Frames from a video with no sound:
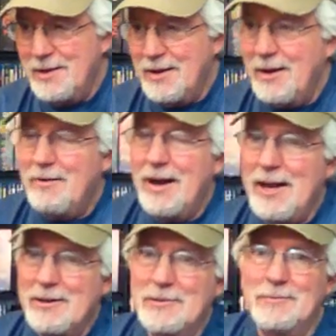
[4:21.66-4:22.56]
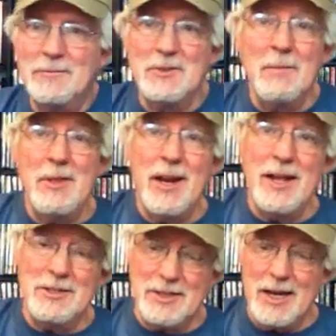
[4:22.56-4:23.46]
All right. Something
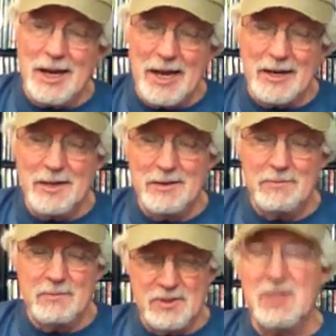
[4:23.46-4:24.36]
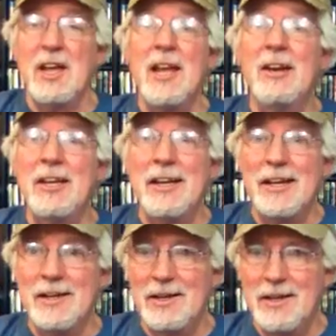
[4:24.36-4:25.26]
else I like, Stan
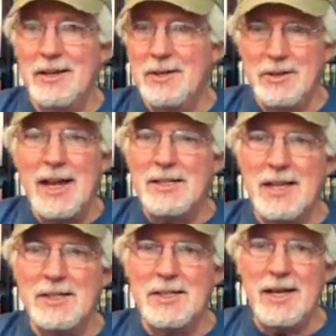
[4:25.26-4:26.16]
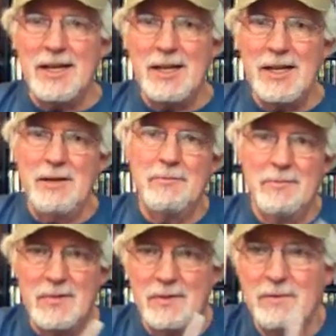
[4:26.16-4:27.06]
Lee. You guys like Stan Lee?
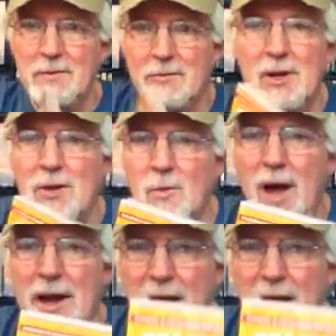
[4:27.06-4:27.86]
If you don't, why